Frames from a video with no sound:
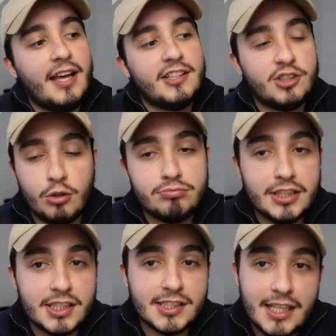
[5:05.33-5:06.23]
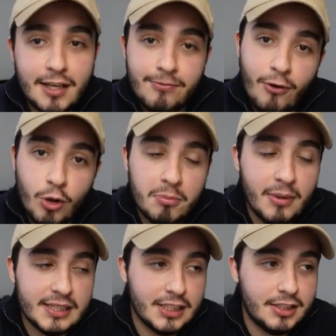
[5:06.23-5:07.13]
So this is like a follow-up
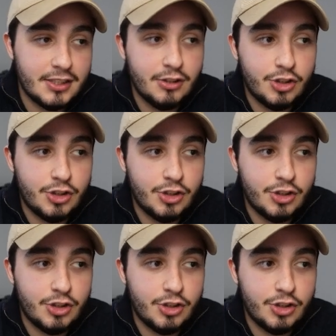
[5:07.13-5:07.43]
message